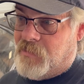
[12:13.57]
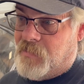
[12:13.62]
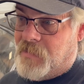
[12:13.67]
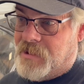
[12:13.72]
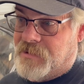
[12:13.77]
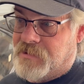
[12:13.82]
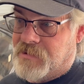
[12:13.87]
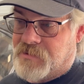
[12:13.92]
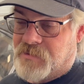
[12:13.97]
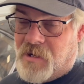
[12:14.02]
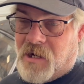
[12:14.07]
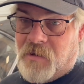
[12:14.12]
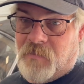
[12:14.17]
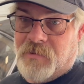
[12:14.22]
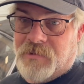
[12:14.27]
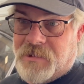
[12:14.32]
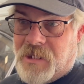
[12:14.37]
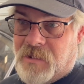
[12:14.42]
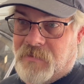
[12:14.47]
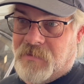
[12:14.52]
my
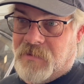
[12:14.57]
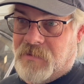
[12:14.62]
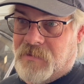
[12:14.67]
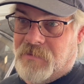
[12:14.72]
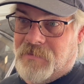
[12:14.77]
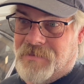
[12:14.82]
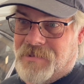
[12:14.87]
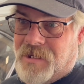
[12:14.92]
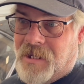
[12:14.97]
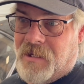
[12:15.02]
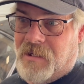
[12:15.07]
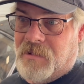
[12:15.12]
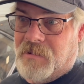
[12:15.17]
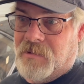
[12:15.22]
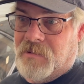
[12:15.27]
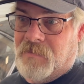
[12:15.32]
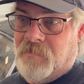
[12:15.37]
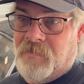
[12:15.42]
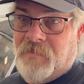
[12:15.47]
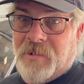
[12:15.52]
subscribers out there that were kind
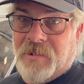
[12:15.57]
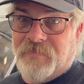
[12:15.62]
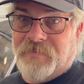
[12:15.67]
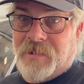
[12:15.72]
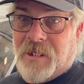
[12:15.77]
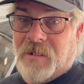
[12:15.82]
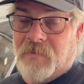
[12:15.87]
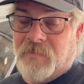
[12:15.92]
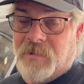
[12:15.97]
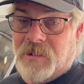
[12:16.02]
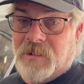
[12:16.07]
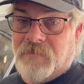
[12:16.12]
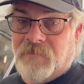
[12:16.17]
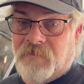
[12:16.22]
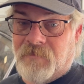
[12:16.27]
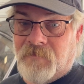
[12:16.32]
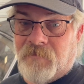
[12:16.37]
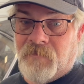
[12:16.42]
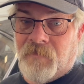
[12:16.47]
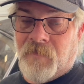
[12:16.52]
of miffed at me
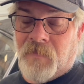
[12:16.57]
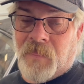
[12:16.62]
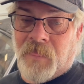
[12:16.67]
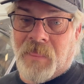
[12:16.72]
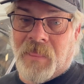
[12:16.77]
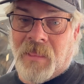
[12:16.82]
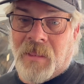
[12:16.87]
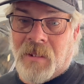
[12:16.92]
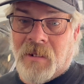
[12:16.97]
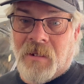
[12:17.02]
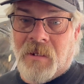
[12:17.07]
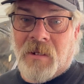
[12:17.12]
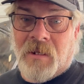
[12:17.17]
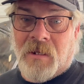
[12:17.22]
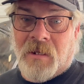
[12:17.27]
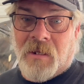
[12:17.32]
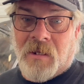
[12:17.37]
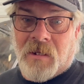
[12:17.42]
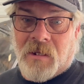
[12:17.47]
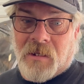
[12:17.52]

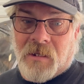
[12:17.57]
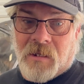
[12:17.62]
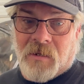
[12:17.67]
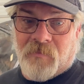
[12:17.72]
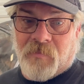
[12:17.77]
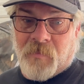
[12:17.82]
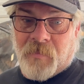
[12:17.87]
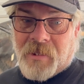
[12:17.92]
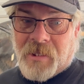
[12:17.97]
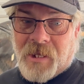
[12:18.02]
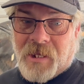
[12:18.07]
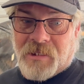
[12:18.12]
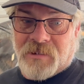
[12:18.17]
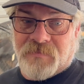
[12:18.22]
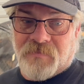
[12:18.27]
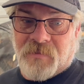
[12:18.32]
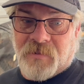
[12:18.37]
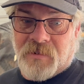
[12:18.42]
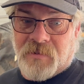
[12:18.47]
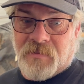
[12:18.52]
from my
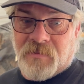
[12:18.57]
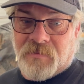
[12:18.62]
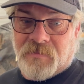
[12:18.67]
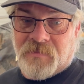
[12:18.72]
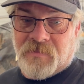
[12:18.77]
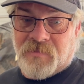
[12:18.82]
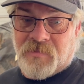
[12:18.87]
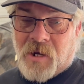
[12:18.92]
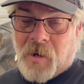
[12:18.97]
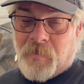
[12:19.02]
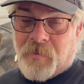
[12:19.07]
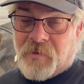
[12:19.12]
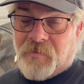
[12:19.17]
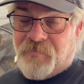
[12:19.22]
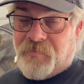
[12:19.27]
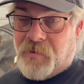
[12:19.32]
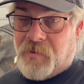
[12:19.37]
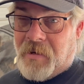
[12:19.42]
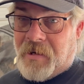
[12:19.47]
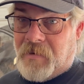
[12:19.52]
last video, dropping a
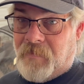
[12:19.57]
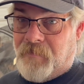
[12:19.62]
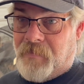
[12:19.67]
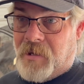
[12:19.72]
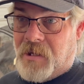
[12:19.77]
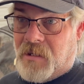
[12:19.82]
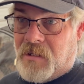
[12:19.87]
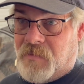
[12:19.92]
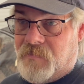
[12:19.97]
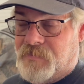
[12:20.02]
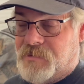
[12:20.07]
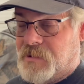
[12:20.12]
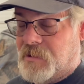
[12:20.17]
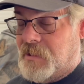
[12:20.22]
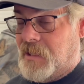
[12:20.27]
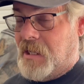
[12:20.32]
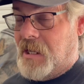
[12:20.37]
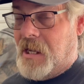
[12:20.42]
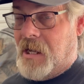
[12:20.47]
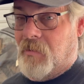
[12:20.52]
few F-bombs.
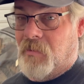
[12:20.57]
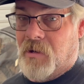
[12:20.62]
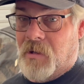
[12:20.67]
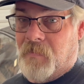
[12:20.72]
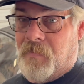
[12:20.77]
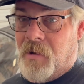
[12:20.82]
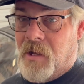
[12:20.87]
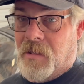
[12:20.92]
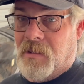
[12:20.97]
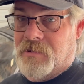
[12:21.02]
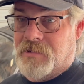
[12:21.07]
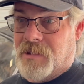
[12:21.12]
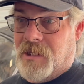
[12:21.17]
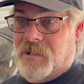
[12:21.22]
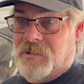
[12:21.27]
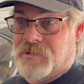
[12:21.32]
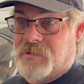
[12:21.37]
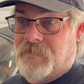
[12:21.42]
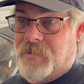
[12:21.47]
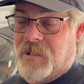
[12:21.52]
I want to
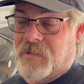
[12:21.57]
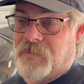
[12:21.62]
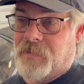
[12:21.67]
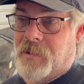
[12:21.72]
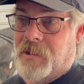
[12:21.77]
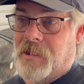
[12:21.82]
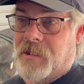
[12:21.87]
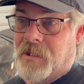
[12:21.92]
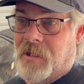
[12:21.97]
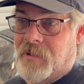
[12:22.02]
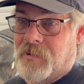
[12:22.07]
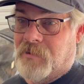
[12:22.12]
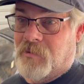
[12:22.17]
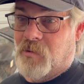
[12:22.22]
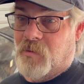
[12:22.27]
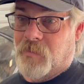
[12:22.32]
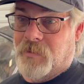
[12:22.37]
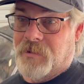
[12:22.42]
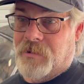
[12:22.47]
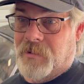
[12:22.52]
apologize about that. I
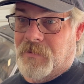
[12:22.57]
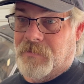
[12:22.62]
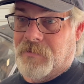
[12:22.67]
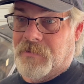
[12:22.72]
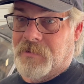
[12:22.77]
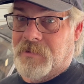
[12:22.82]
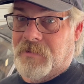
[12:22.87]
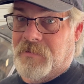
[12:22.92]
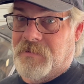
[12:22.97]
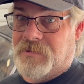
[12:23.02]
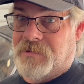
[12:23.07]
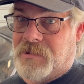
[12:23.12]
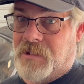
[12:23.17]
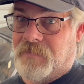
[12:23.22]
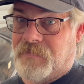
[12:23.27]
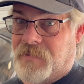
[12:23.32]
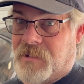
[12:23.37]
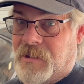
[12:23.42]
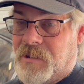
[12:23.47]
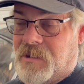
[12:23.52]
normally don't do
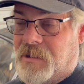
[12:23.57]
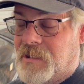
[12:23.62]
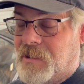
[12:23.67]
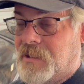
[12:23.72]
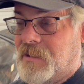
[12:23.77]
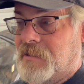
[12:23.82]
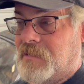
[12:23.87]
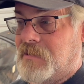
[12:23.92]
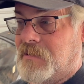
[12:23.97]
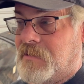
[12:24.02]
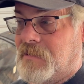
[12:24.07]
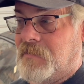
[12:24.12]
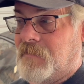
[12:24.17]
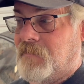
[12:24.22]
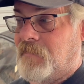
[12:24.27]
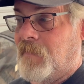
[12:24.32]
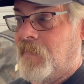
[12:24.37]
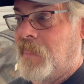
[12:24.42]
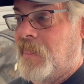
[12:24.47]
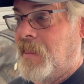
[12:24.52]
stuff like that.
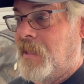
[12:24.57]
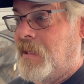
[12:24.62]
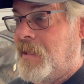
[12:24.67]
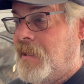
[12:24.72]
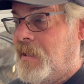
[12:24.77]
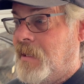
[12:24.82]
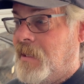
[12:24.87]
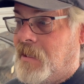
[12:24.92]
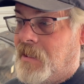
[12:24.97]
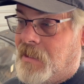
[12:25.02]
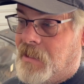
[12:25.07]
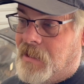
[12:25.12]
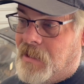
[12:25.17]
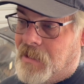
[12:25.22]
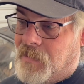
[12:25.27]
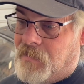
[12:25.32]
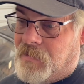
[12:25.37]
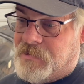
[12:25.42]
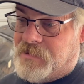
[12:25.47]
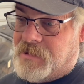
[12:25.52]

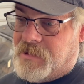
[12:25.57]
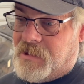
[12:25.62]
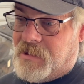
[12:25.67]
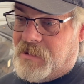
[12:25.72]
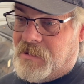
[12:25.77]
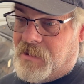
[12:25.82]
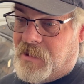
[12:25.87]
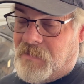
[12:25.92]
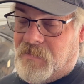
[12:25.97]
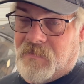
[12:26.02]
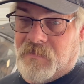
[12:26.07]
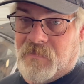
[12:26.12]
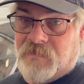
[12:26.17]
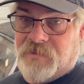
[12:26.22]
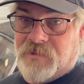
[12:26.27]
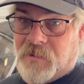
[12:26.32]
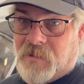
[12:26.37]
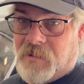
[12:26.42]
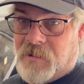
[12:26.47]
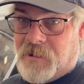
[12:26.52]
And once again, I'm
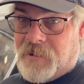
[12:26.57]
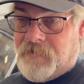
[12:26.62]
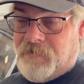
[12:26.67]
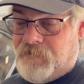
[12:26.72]
sorry.